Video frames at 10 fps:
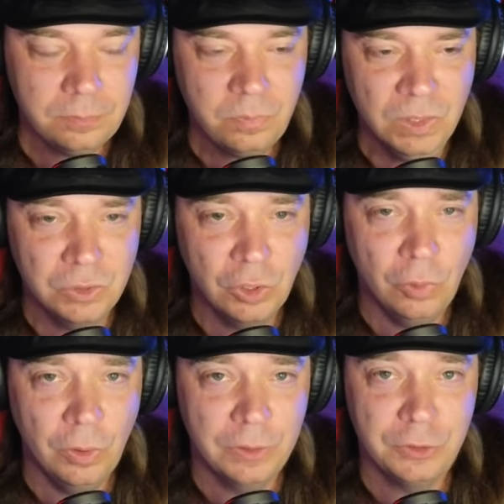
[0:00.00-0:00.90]
So
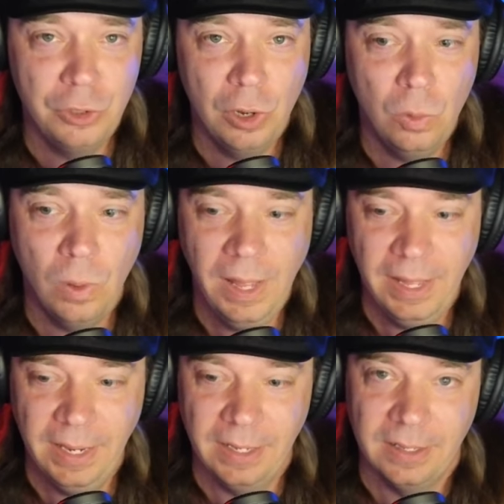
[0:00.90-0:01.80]
there is no
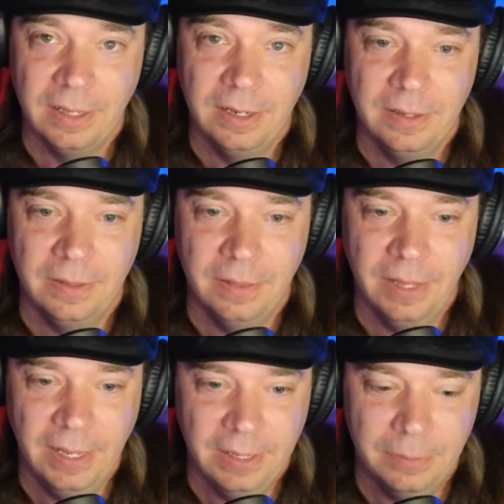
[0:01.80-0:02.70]
way
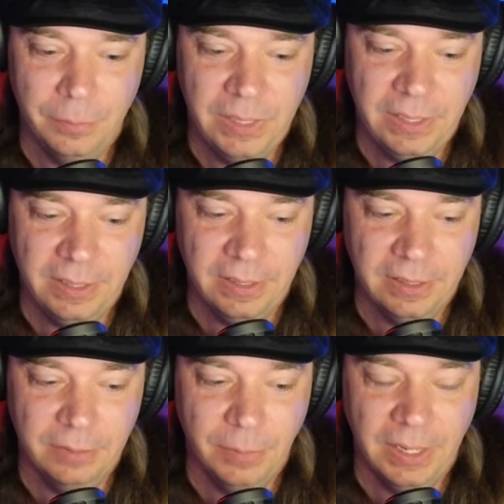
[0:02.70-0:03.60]
that me
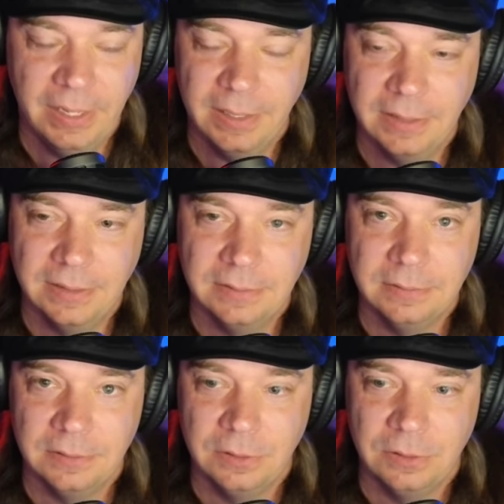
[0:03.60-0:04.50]
in my
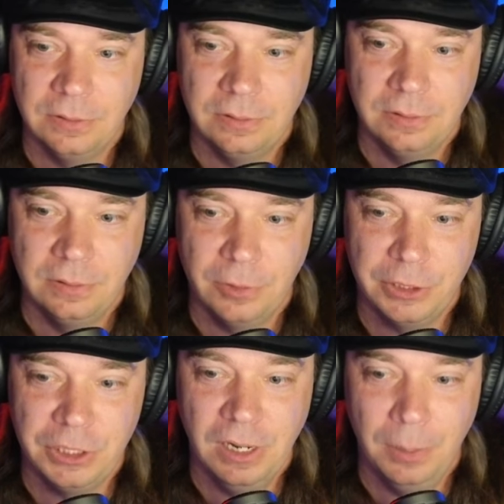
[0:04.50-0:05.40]

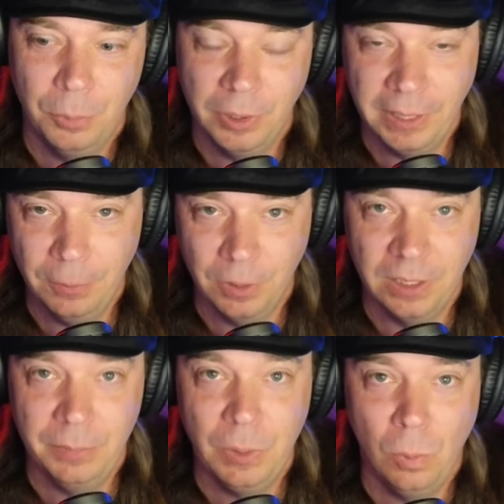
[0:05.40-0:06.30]
Christian upbringing were going
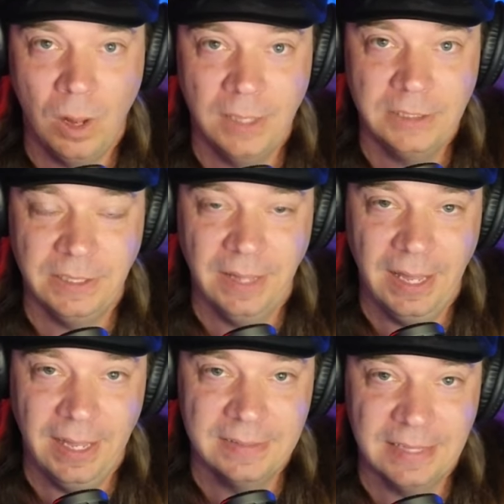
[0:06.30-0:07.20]
to be watching
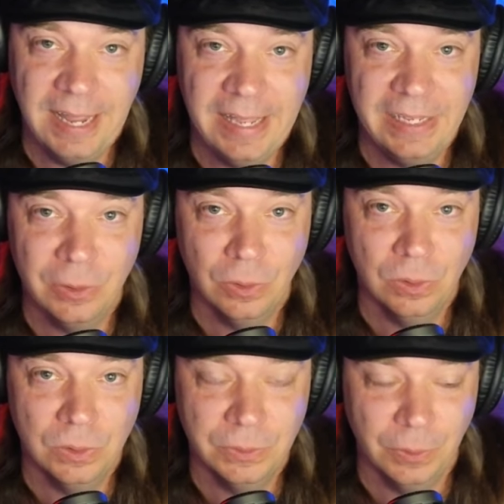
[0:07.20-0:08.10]
that as an
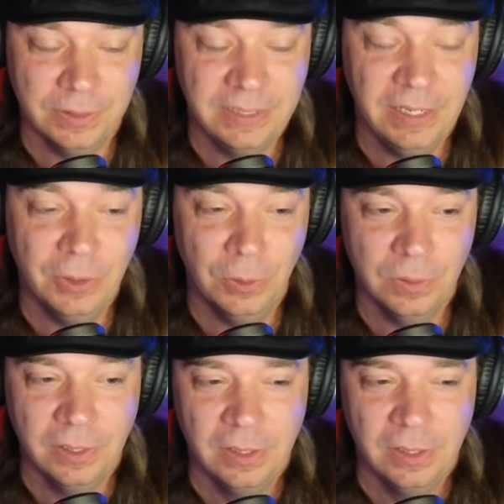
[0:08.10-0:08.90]
8-year-old or a 10-year-old.